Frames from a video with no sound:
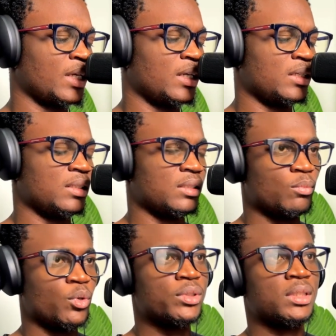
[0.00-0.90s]
Then in the
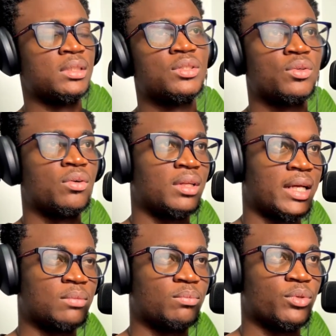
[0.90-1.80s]
morning it's all
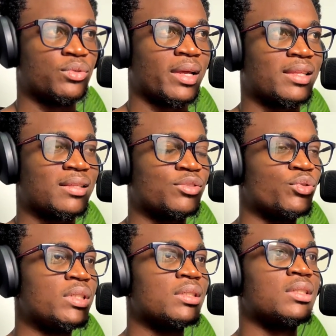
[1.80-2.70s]
light mode. So like
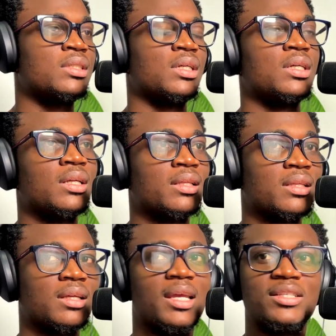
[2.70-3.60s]
during the day
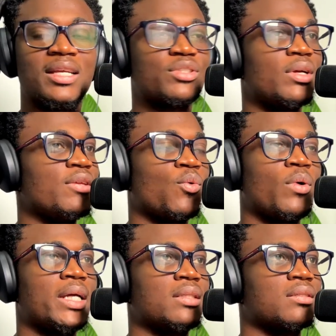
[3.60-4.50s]
it's actually
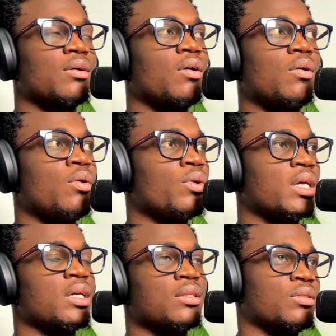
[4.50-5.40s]
quite
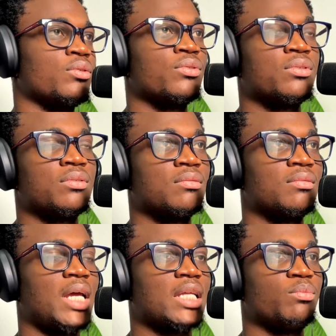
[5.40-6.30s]
okay to use
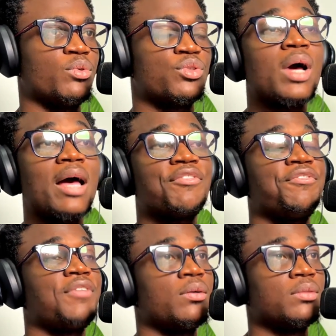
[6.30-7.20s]
light mode. So I've
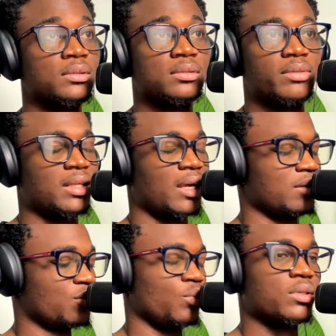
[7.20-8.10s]
found, right, that
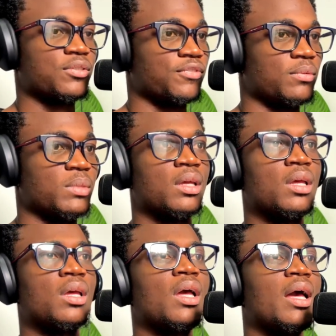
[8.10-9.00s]
it works for me.
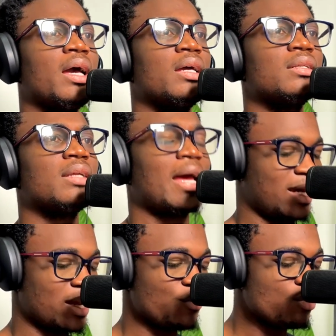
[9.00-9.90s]
And I
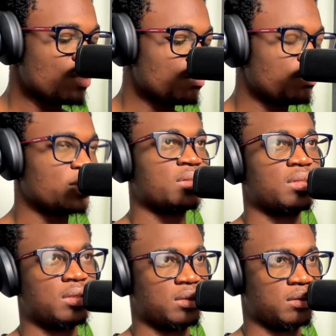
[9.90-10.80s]
can't remember the
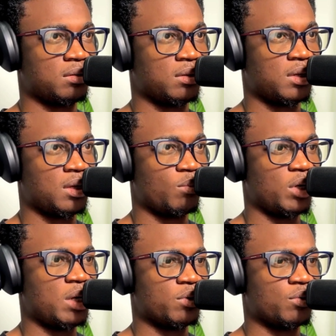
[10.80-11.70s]
setting.
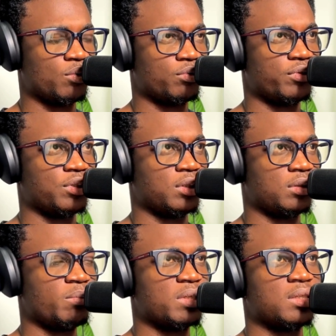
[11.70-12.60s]
But let me go
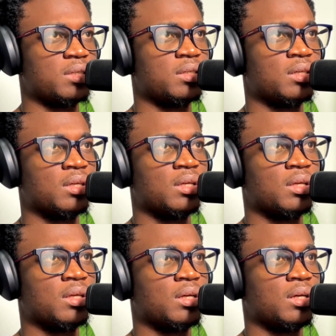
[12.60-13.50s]
let me see.
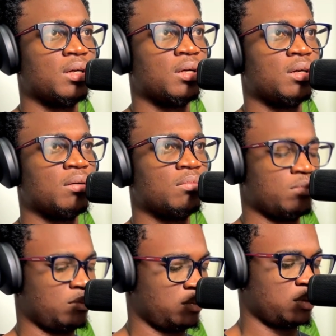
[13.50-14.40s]

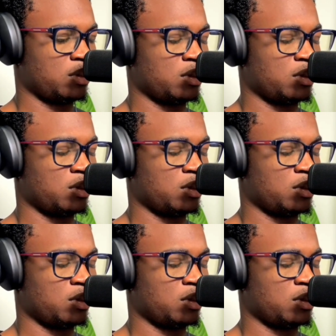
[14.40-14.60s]
Um